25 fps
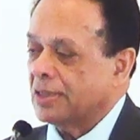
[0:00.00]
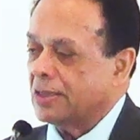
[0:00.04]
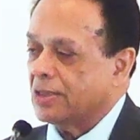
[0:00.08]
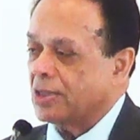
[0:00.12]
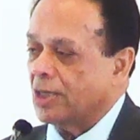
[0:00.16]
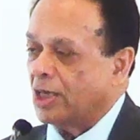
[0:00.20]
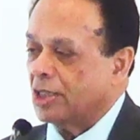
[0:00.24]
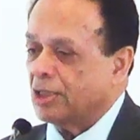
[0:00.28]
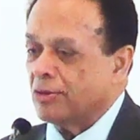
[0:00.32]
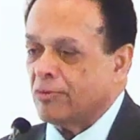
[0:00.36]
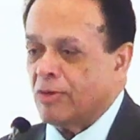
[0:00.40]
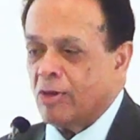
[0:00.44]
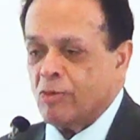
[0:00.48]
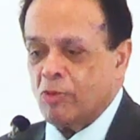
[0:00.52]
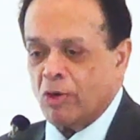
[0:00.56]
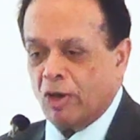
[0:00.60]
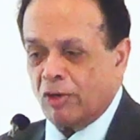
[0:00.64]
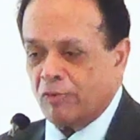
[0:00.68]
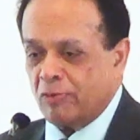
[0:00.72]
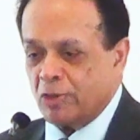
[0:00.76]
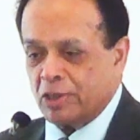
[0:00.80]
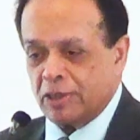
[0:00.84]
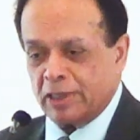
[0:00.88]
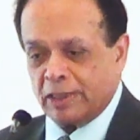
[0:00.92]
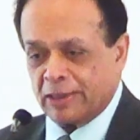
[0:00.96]
Shadu Ma'am
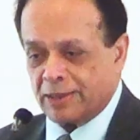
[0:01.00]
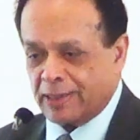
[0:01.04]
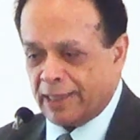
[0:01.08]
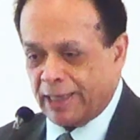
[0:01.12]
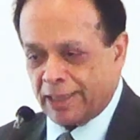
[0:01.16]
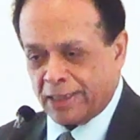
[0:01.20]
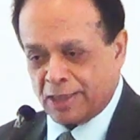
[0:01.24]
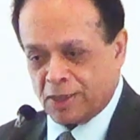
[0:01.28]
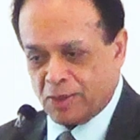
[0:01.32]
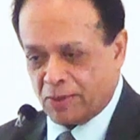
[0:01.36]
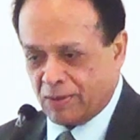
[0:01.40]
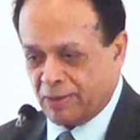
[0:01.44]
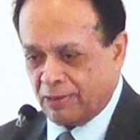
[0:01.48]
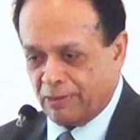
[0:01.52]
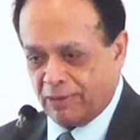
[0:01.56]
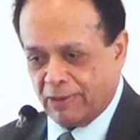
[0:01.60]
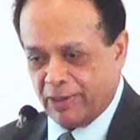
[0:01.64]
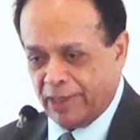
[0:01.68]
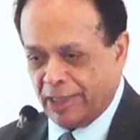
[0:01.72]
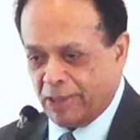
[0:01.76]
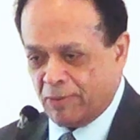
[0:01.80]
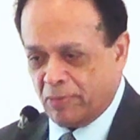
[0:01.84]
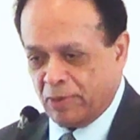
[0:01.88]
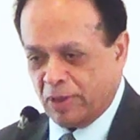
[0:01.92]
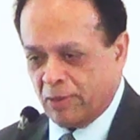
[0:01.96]
always attracts
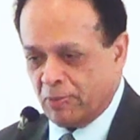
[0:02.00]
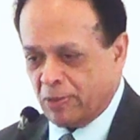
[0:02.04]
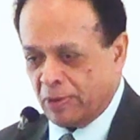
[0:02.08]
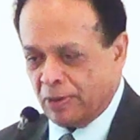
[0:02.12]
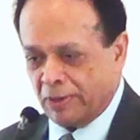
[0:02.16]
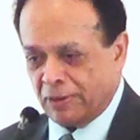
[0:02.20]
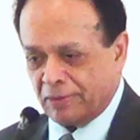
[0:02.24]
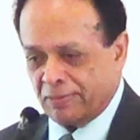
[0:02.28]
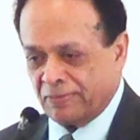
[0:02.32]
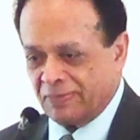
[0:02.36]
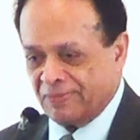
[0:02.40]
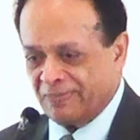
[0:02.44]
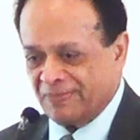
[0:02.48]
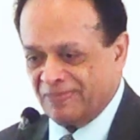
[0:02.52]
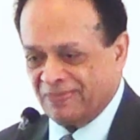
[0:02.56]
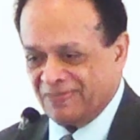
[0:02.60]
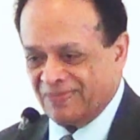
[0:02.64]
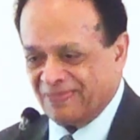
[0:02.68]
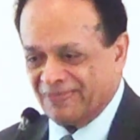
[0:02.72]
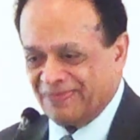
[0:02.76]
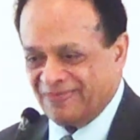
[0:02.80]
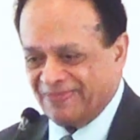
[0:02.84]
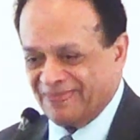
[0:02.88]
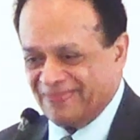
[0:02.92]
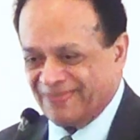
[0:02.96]
great people.
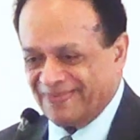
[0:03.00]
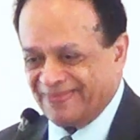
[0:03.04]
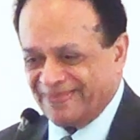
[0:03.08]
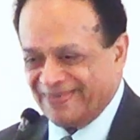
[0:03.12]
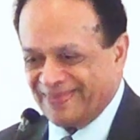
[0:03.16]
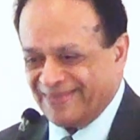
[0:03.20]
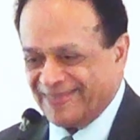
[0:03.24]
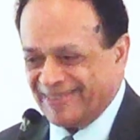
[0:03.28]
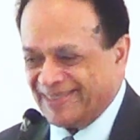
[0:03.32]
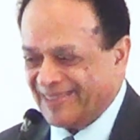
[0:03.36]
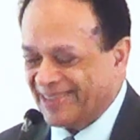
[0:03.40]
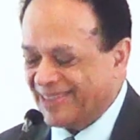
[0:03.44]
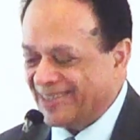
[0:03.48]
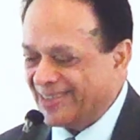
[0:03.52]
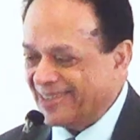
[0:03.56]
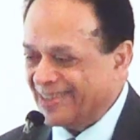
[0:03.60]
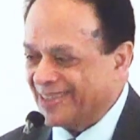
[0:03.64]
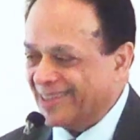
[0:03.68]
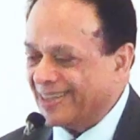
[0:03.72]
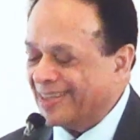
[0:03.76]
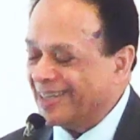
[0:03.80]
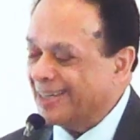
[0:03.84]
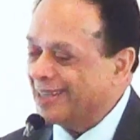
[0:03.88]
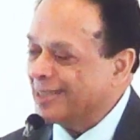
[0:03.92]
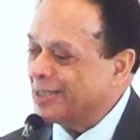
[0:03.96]

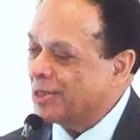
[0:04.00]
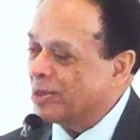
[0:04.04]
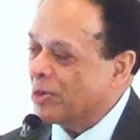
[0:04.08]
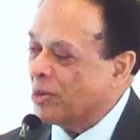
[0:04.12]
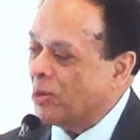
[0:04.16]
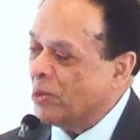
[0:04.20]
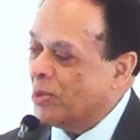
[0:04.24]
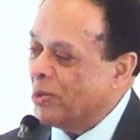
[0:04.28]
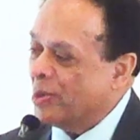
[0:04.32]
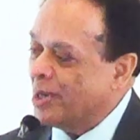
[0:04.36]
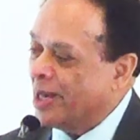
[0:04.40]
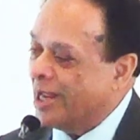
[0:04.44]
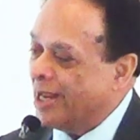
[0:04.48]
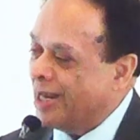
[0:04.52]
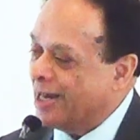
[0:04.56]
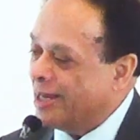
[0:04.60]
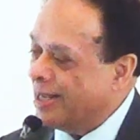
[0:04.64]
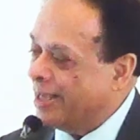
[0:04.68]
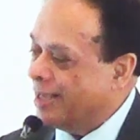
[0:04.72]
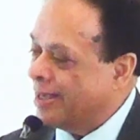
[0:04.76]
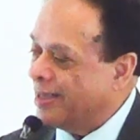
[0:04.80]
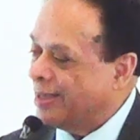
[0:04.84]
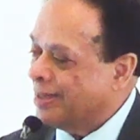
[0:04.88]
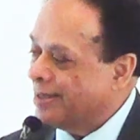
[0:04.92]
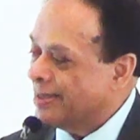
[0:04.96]
So there is an old
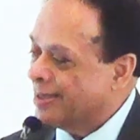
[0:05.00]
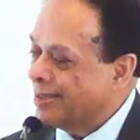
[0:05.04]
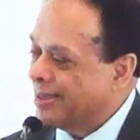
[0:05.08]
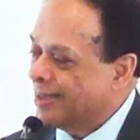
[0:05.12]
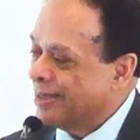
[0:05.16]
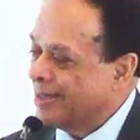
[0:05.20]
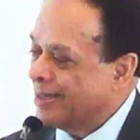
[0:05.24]
lady,